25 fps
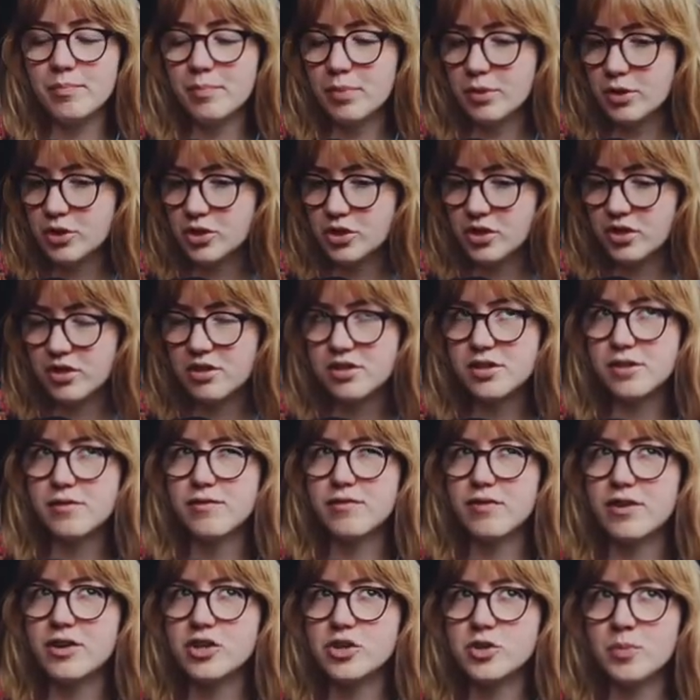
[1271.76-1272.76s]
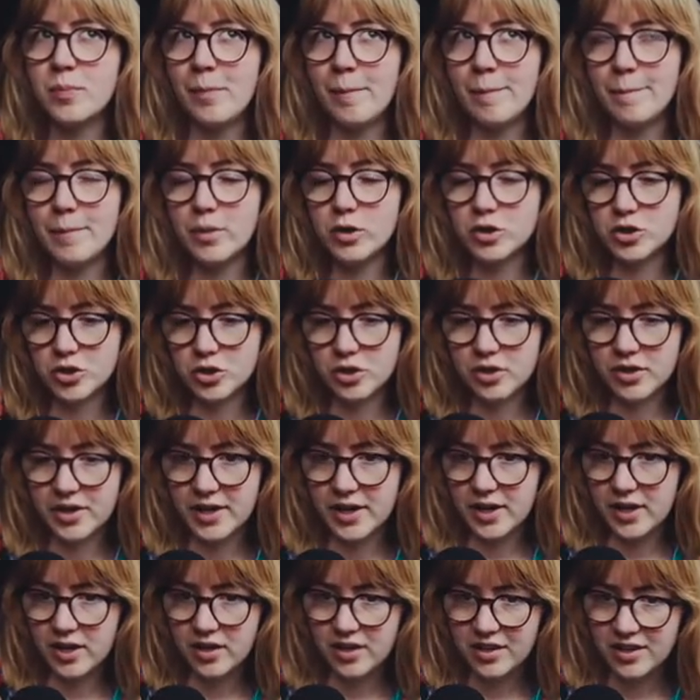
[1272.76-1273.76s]
but there's a French
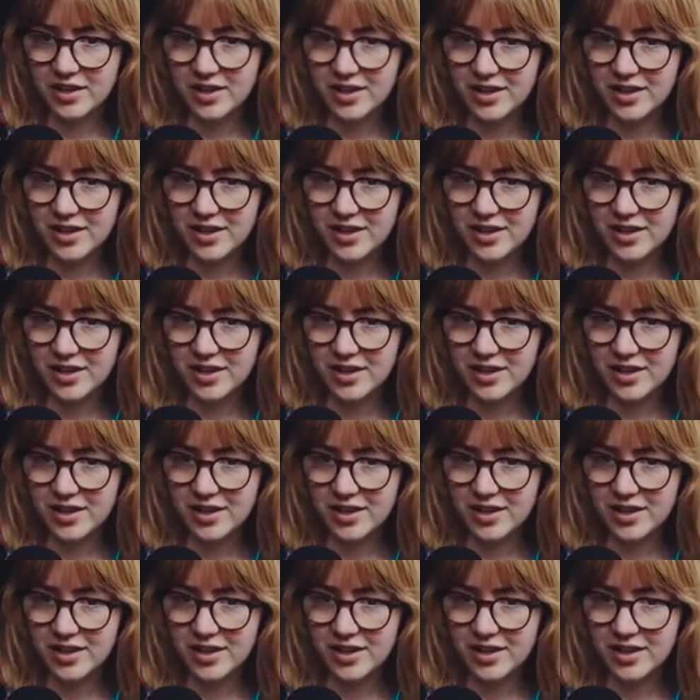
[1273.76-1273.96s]
butchery.